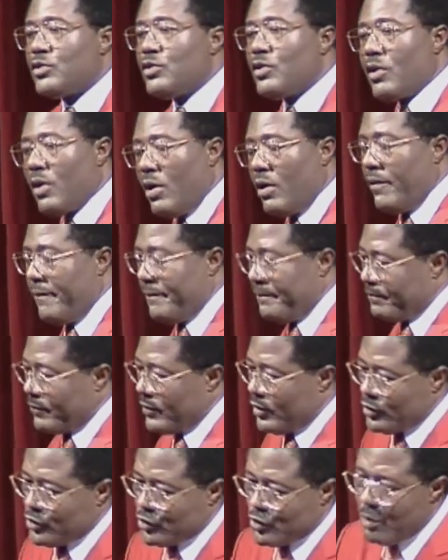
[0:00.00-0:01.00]
to
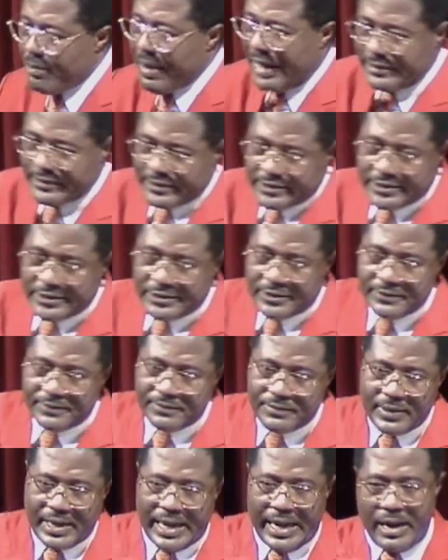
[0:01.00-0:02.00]
go two months
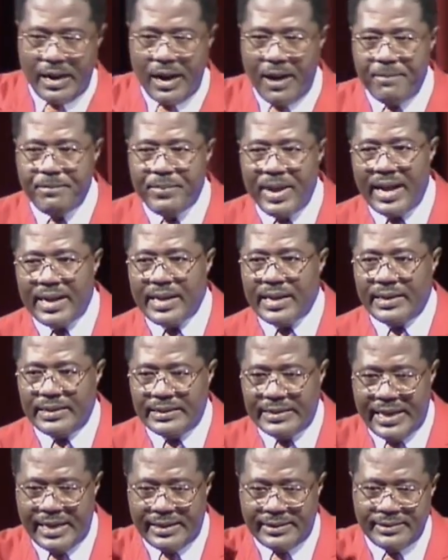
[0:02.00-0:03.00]
and come
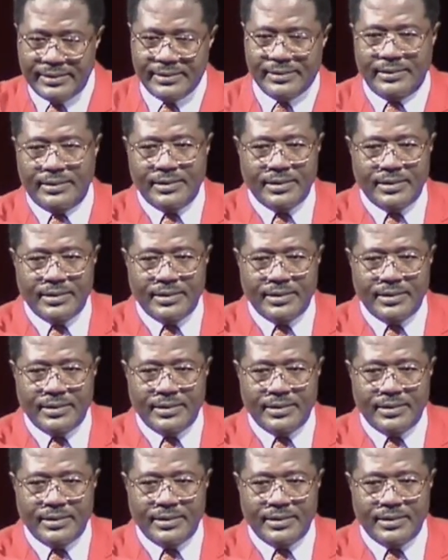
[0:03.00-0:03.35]
back, then